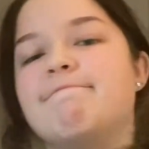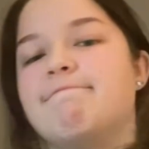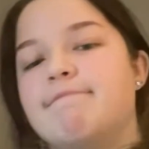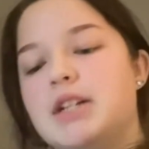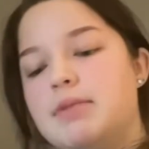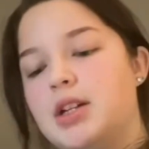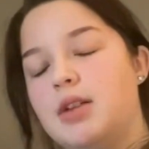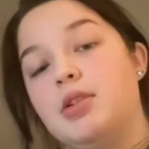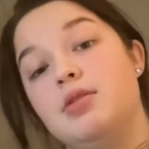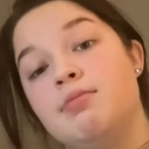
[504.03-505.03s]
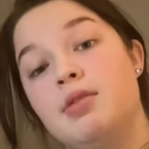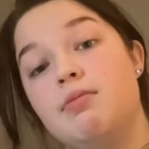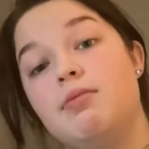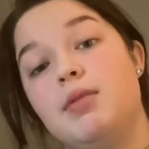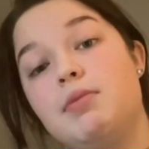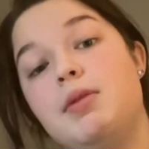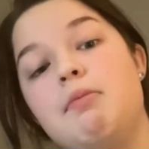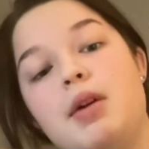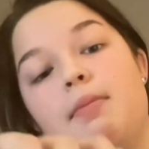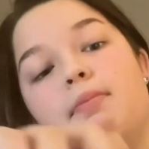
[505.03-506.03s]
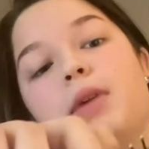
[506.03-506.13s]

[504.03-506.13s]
I'm gonna use my